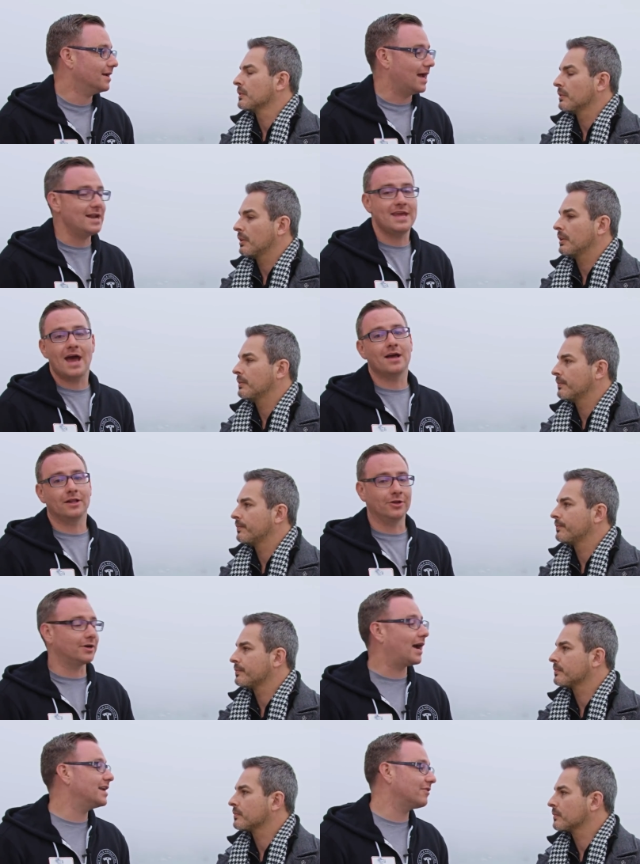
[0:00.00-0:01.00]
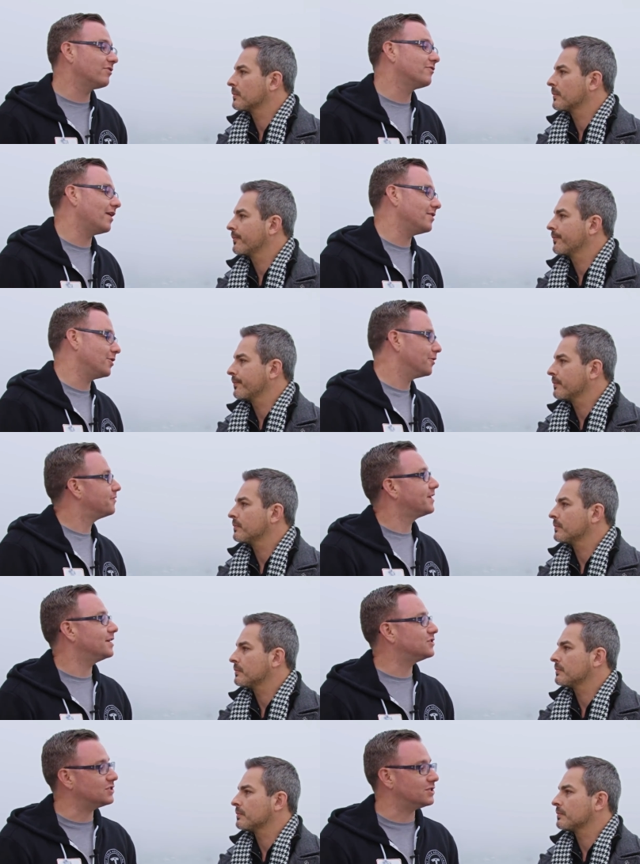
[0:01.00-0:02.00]
Speaker 1: And yeah, look, I definitely find the
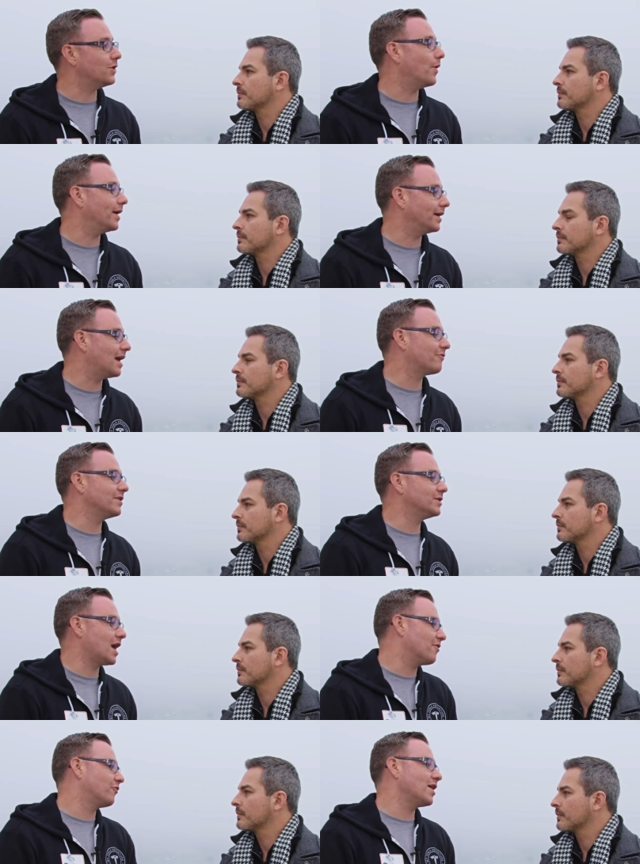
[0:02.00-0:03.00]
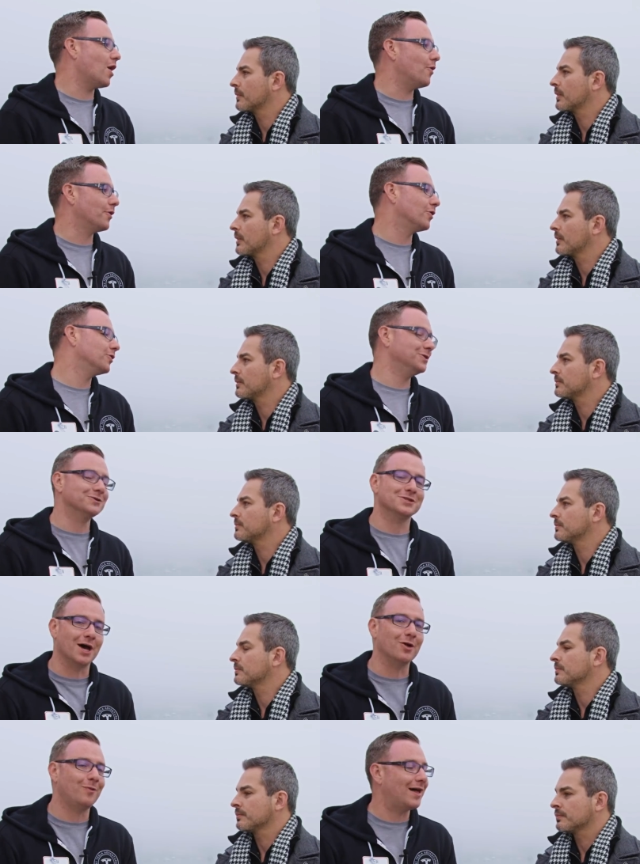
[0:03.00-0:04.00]
notifications annoying. Every, every owner who uses
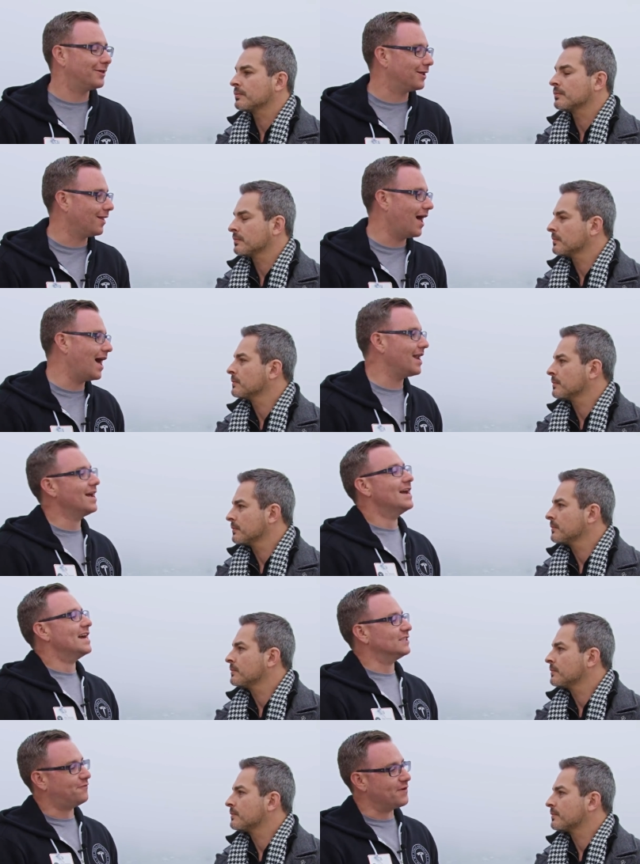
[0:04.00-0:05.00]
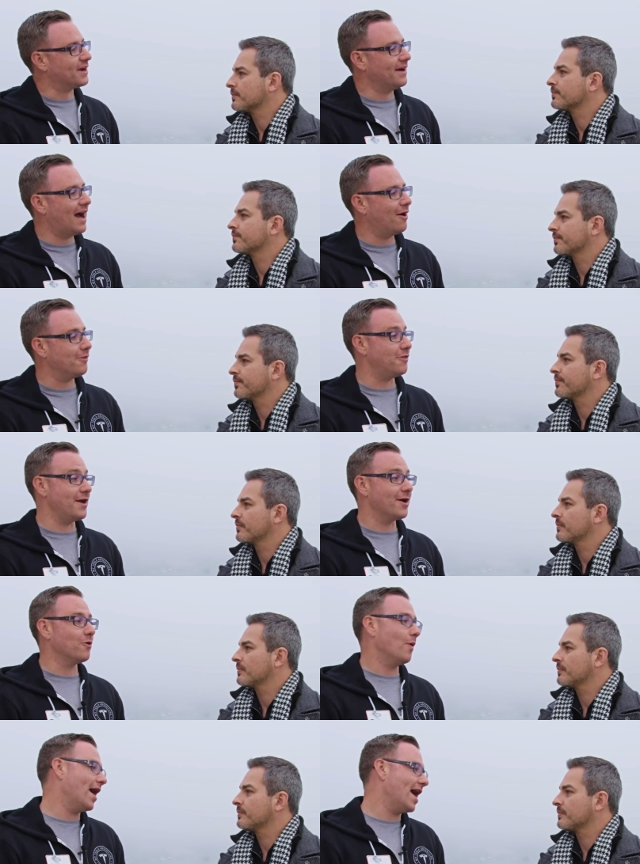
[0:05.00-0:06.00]
autopilot a lot has figured out
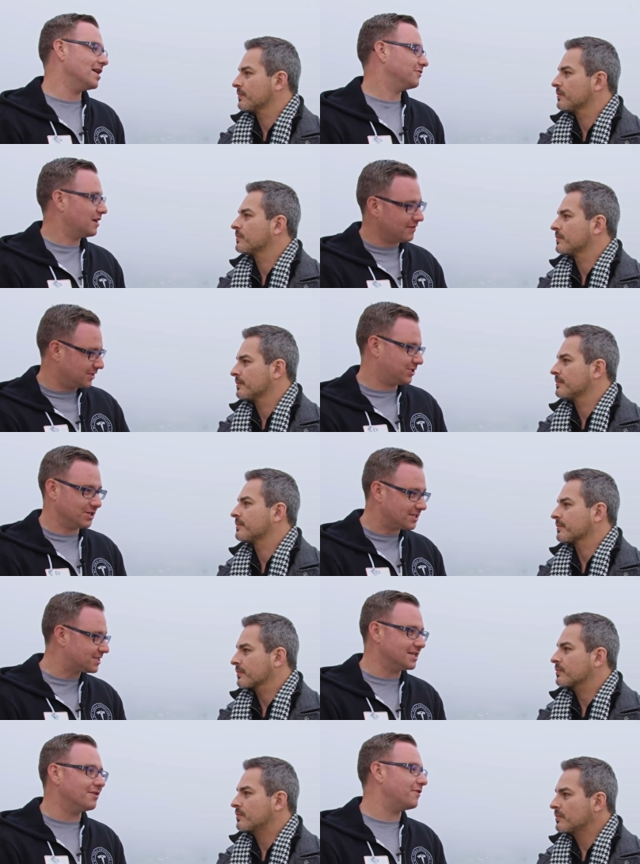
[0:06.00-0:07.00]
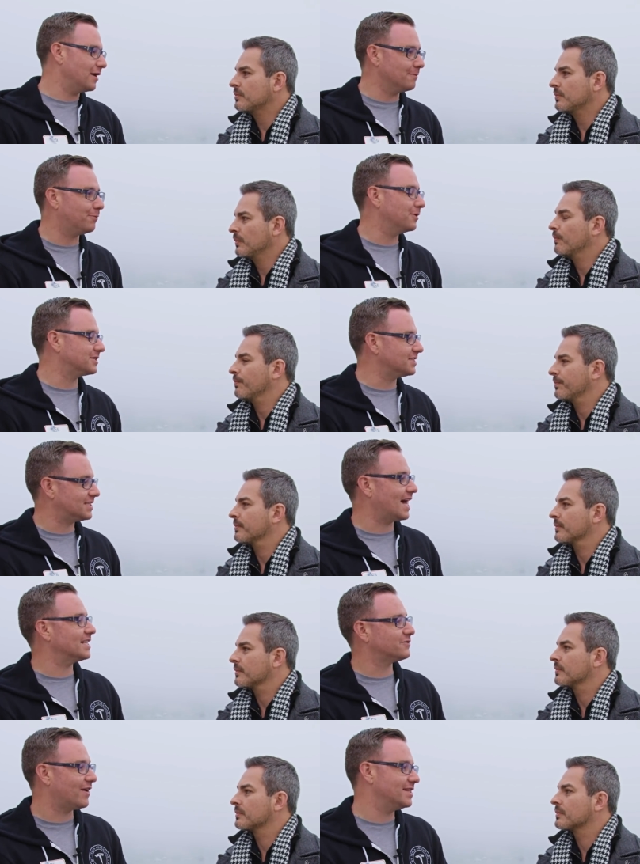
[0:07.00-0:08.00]
their way of giving just enough input to
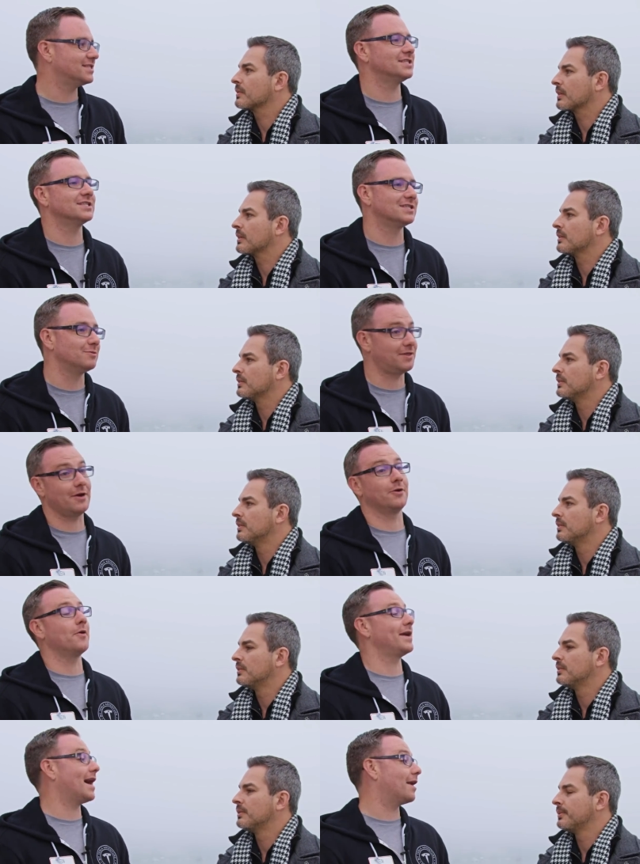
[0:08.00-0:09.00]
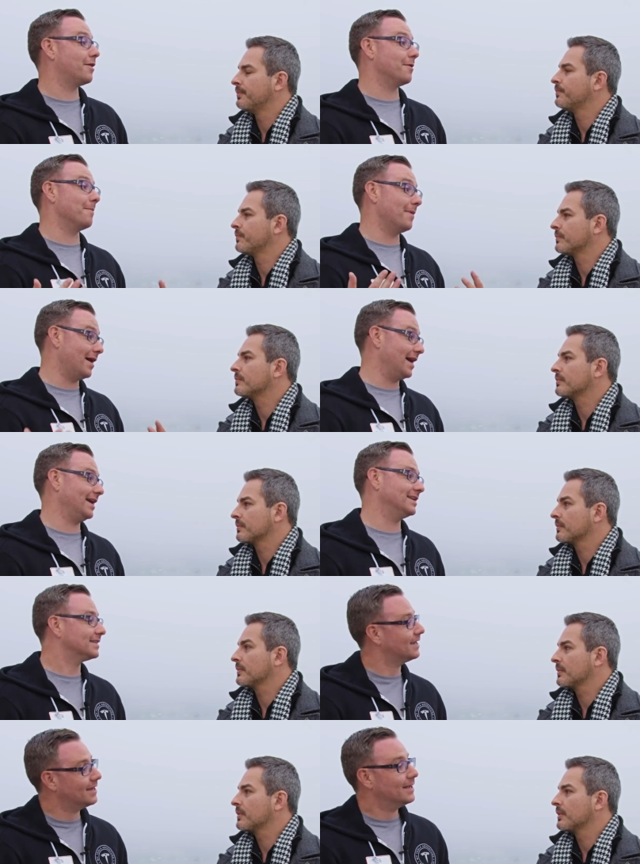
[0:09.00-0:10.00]
satisfy the system without going out of their
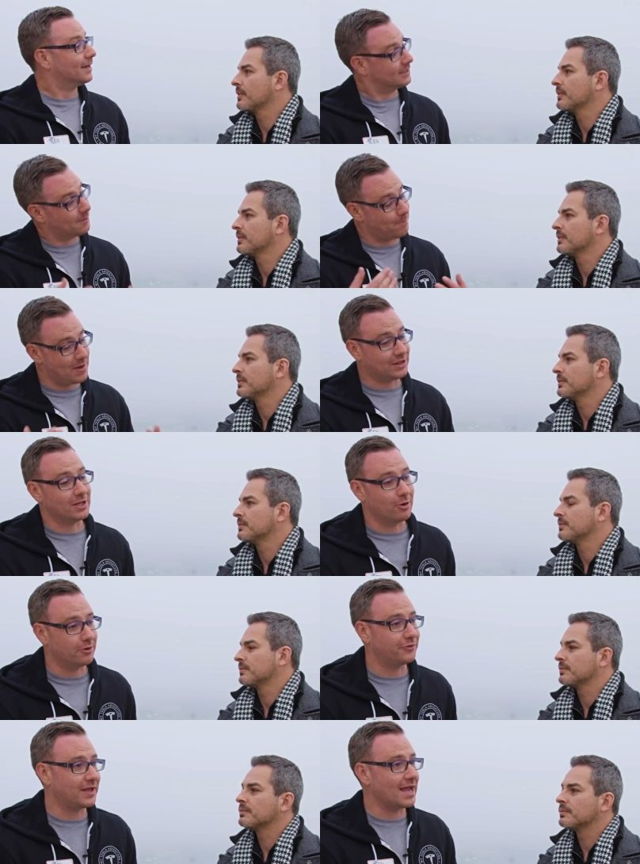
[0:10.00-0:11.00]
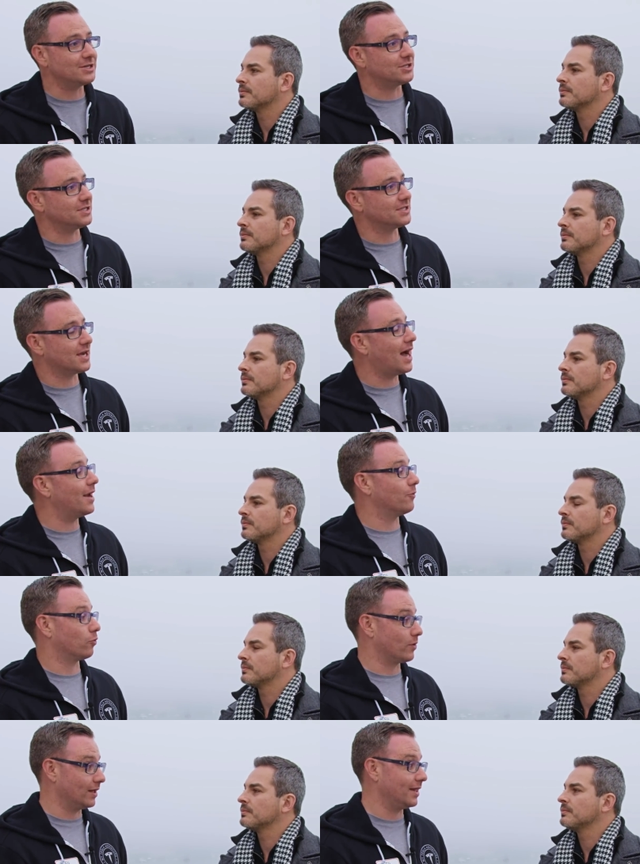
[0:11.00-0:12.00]
mind, because a bit the notifications got
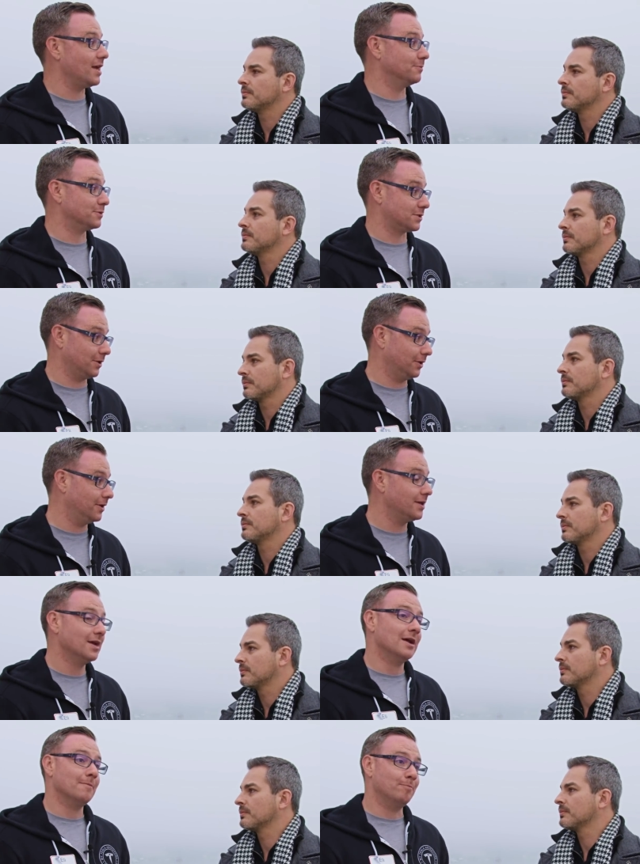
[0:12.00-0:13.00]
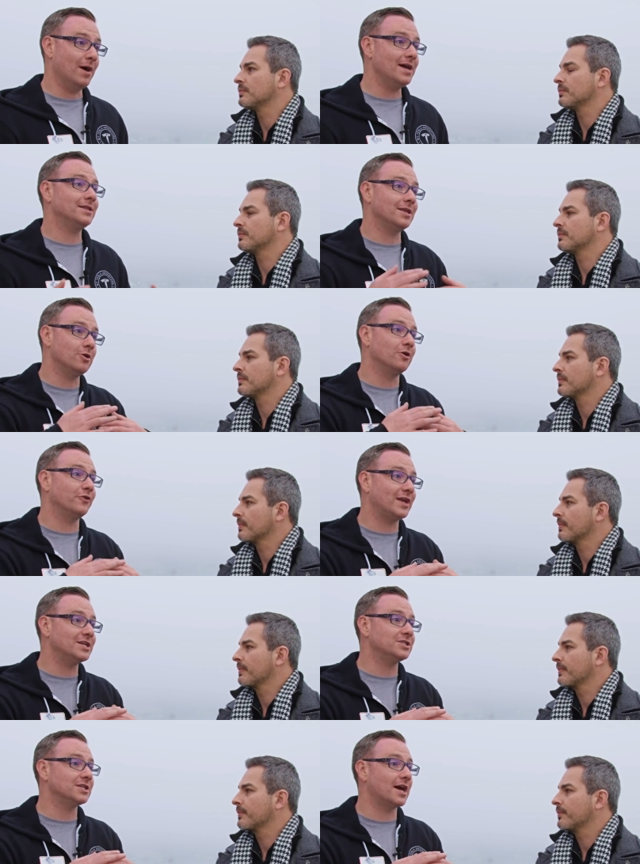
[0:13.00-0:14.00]
really absurd, but the
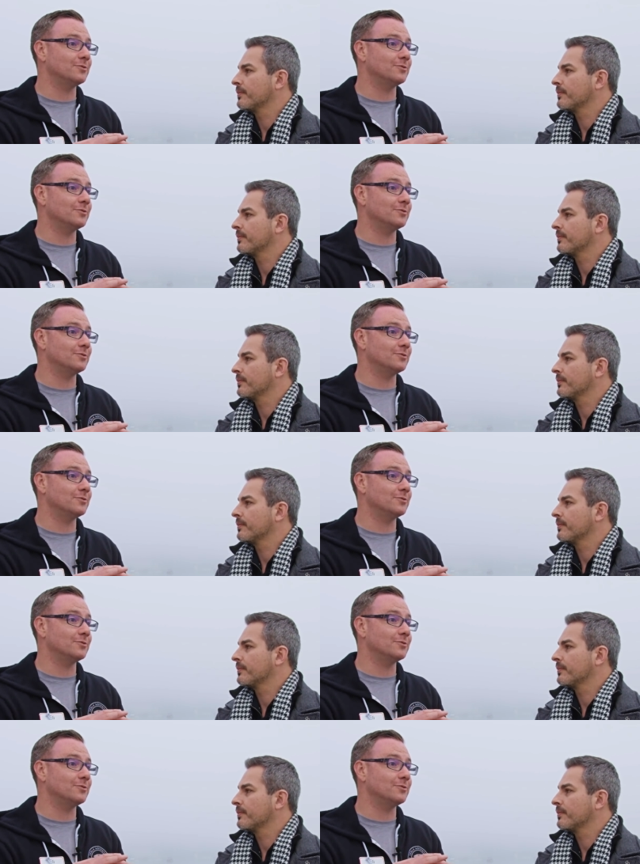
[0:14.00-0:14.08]
notifications got